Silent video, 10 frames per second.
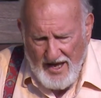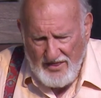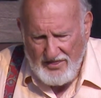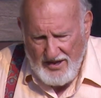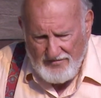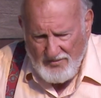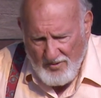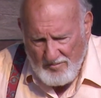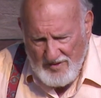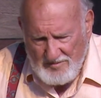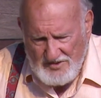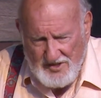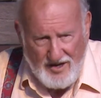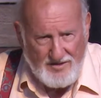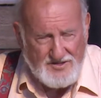They formed
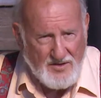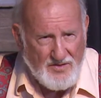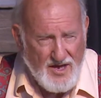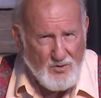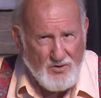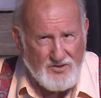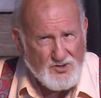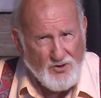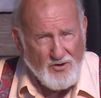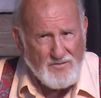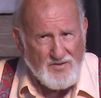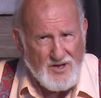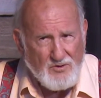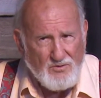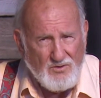themselves, and they were sort of
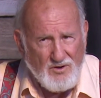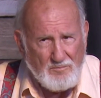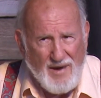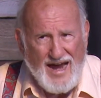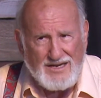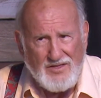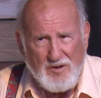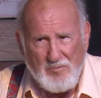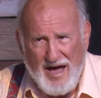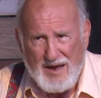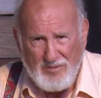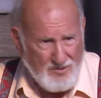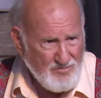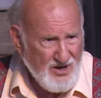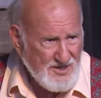the back to the Bible
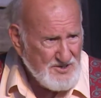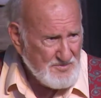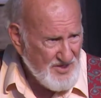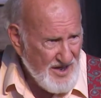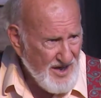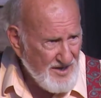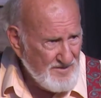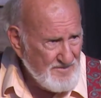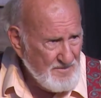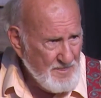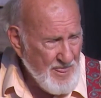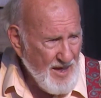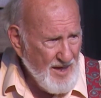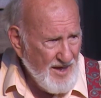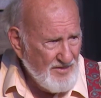bunch then.
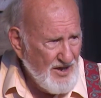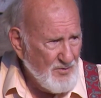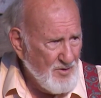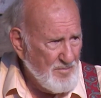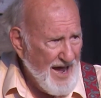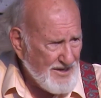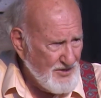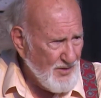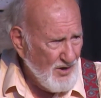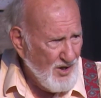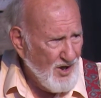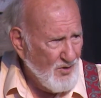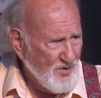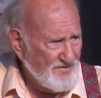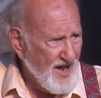They were back to the law.
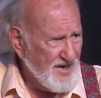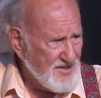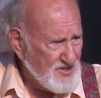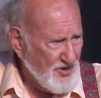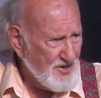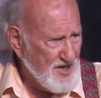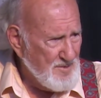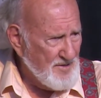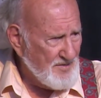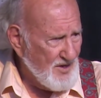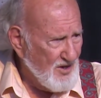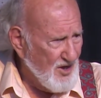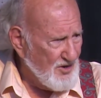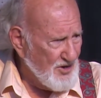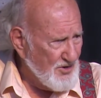We've got to start keeping the
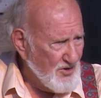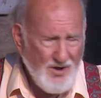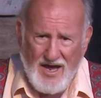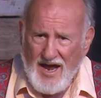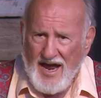law, you know.